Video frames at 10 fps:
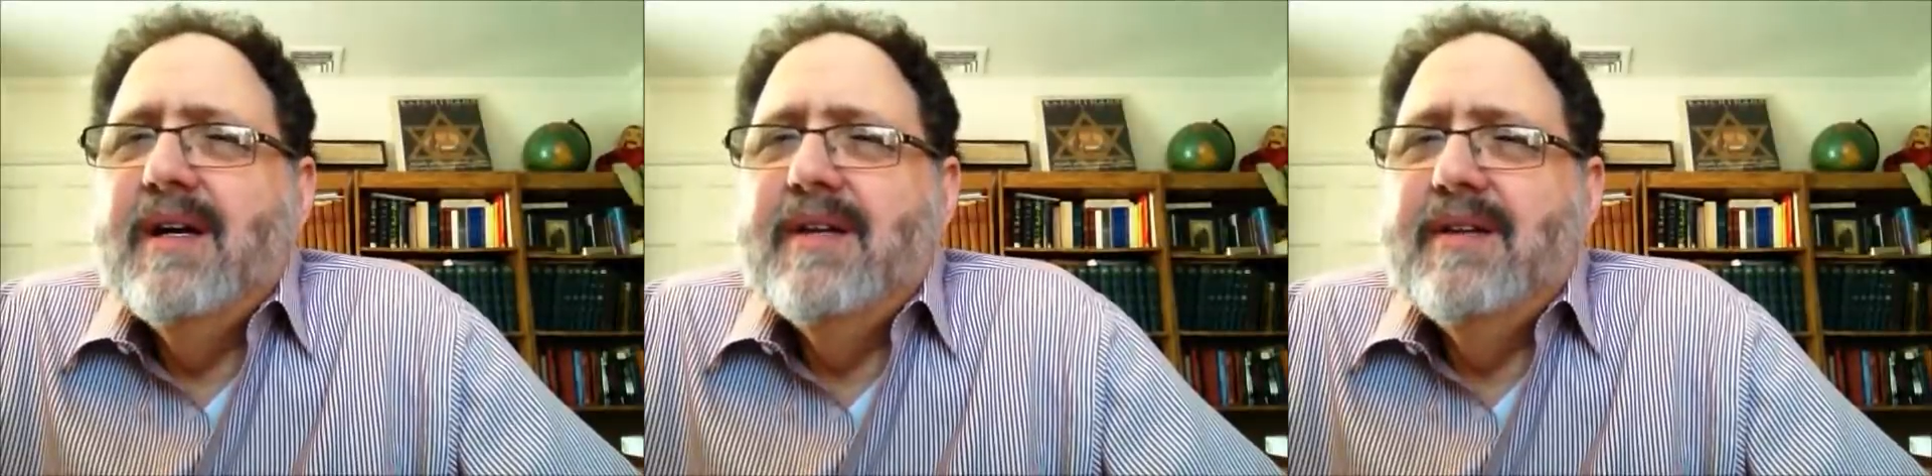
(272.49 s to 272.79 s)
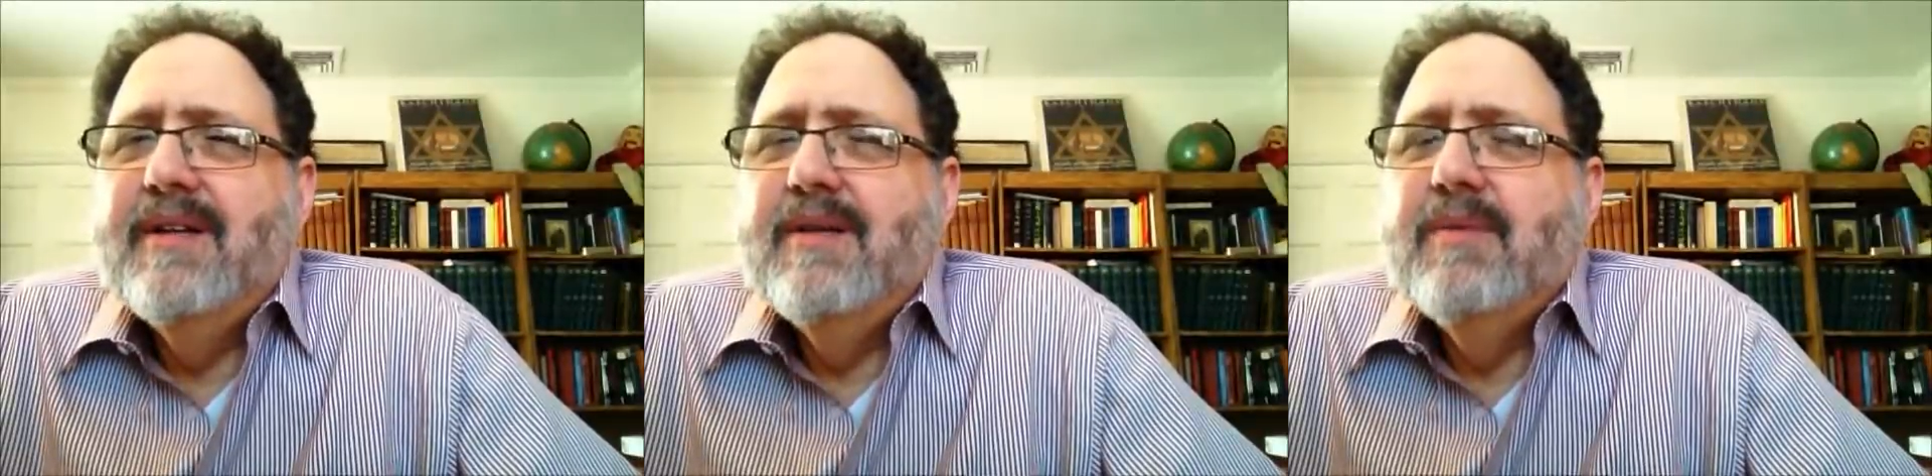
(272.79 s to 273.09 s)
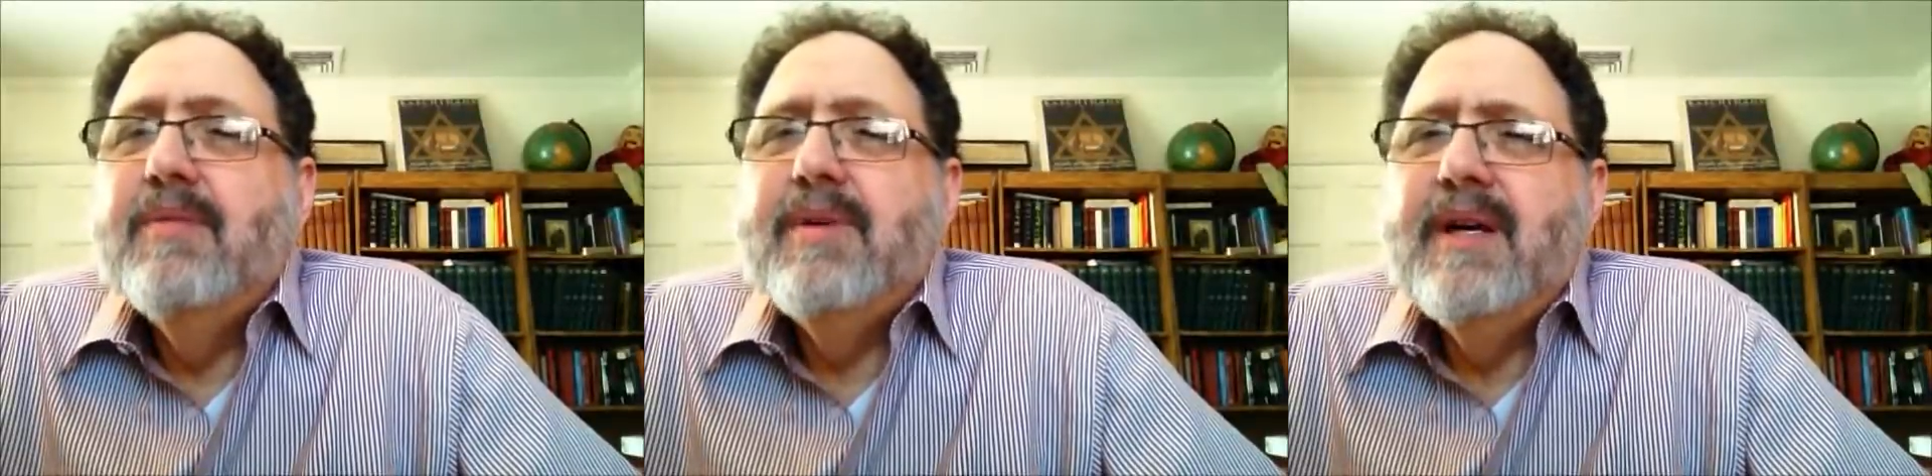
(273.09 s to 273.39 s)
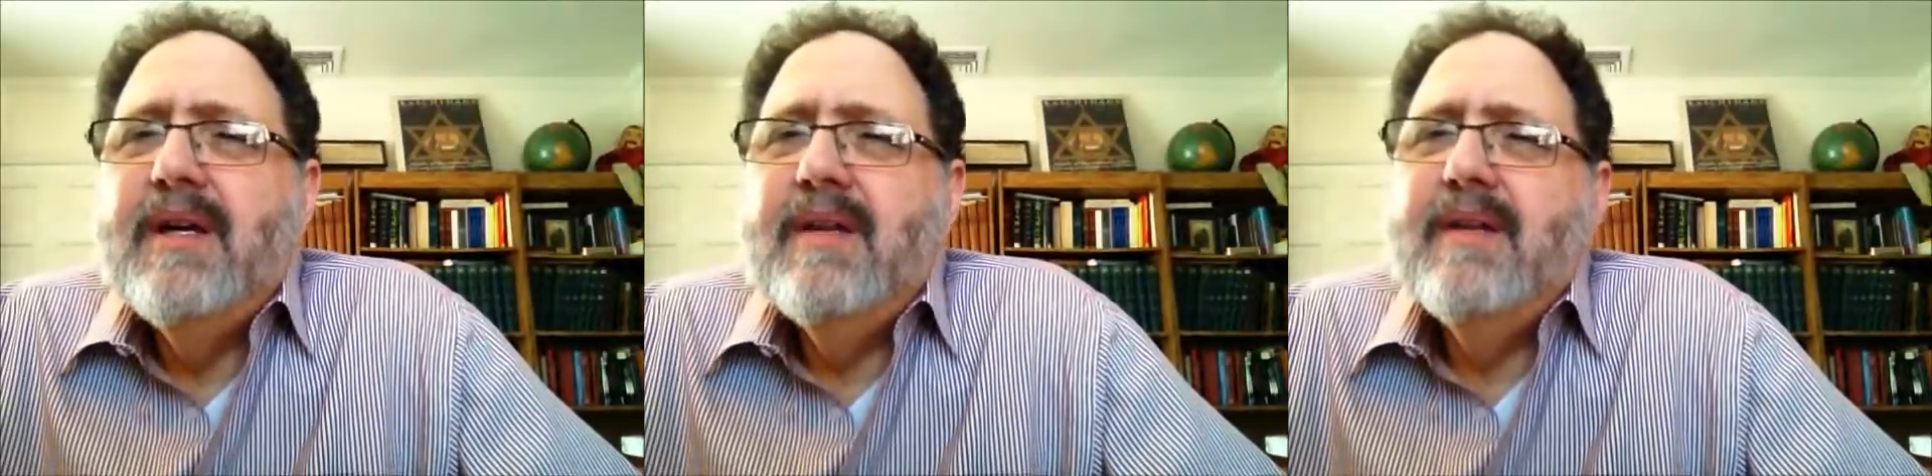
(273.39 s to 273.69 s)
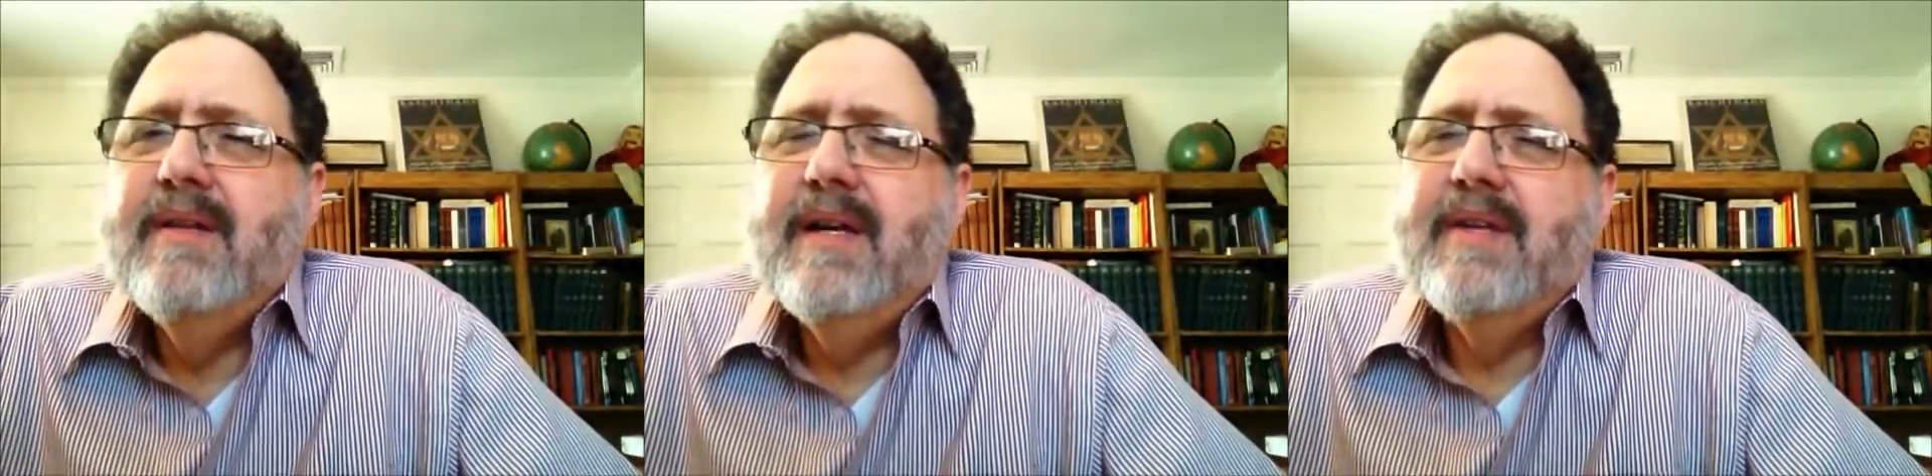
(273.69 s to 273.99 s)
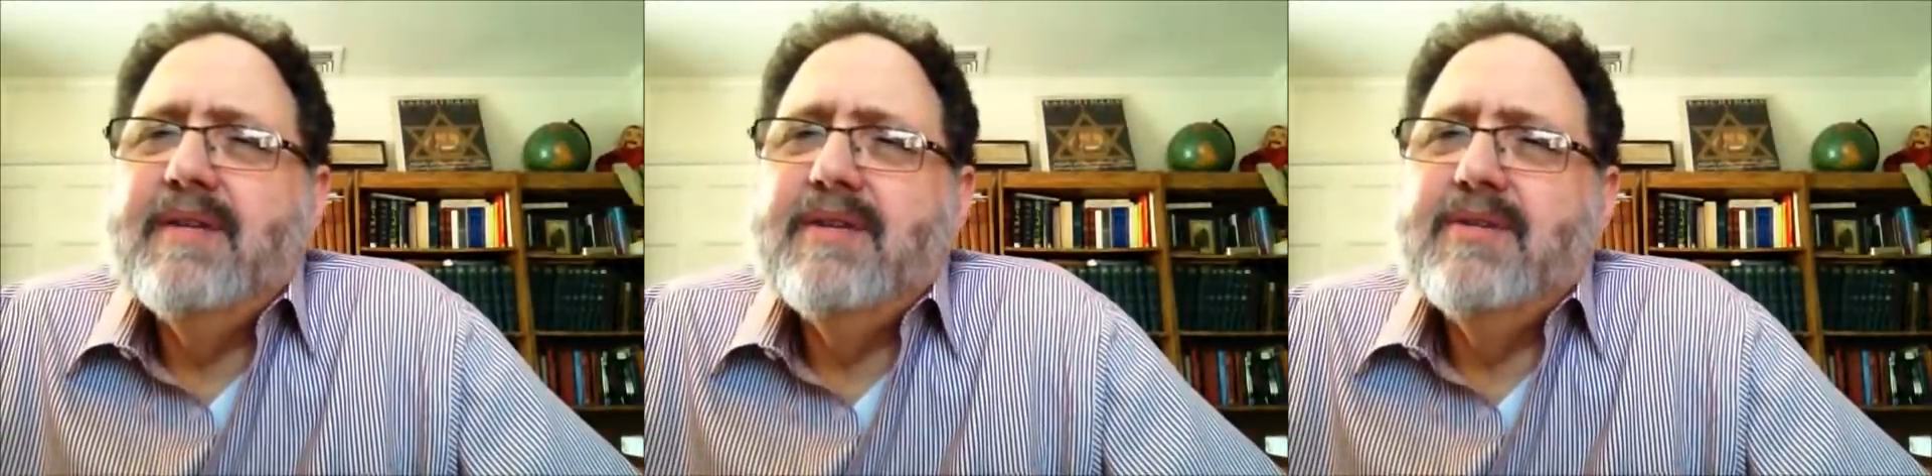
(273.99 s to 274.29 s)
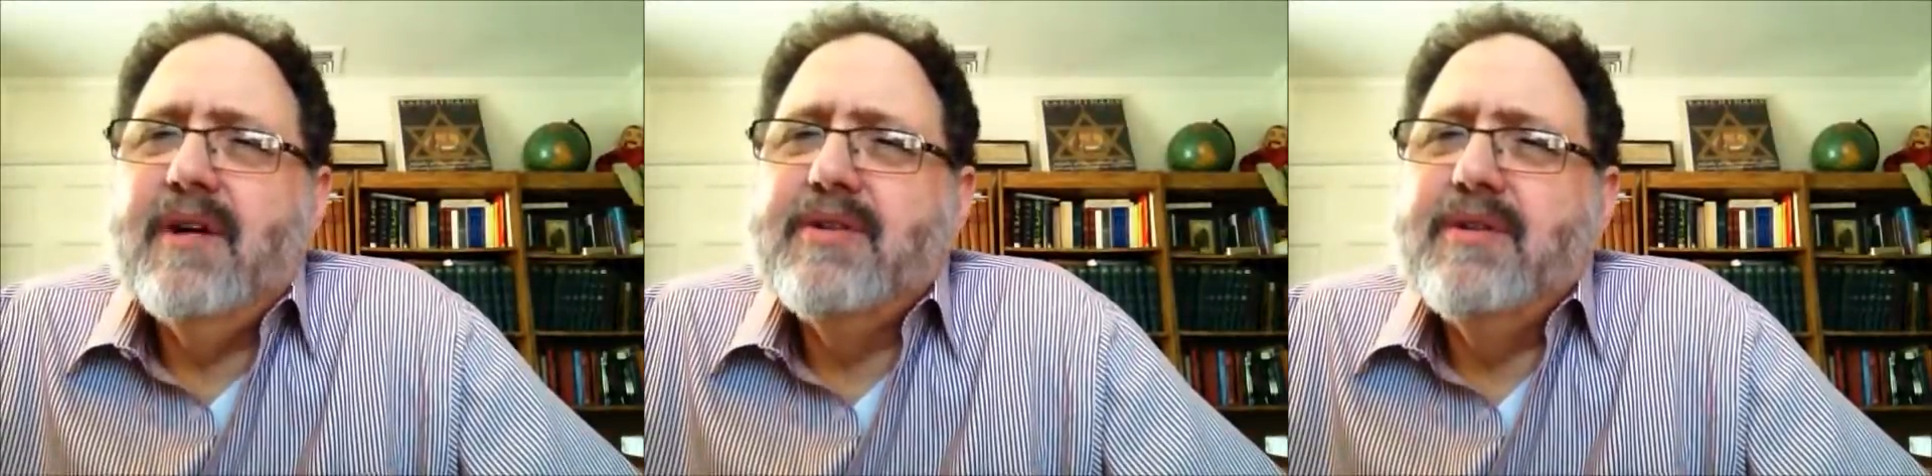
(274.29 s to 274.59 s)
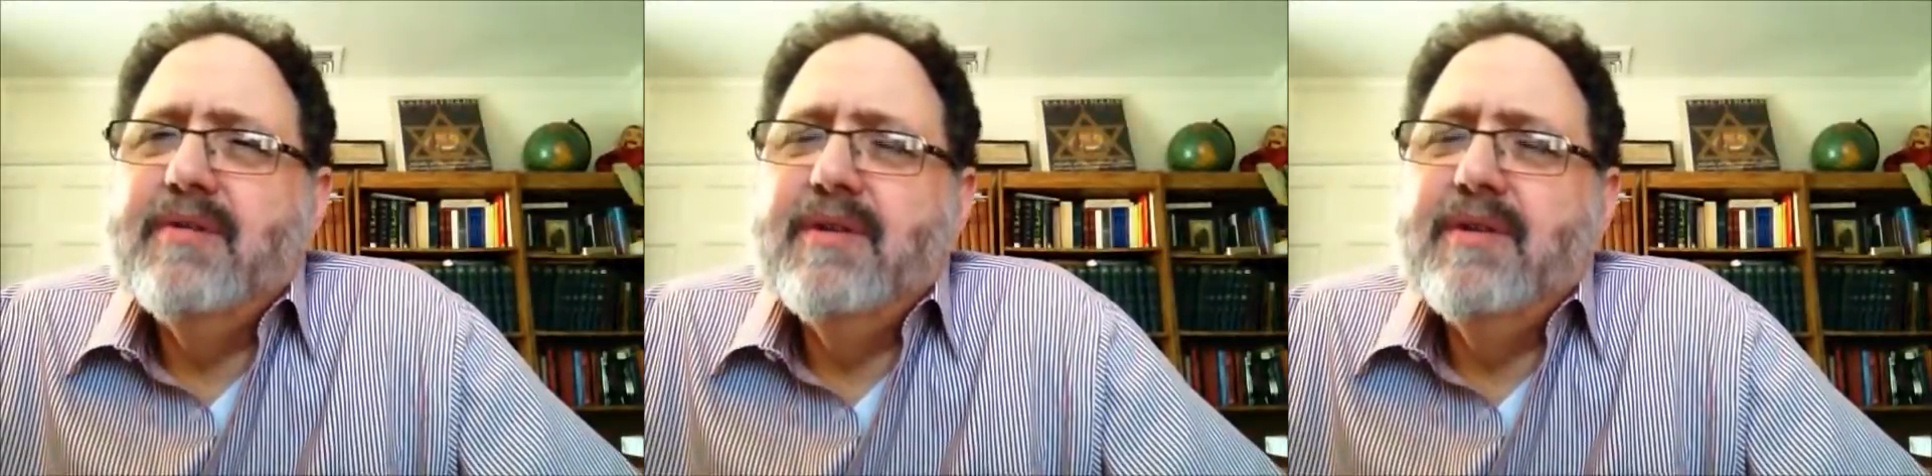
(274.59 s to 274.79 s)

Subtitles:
in the human being, that the structure of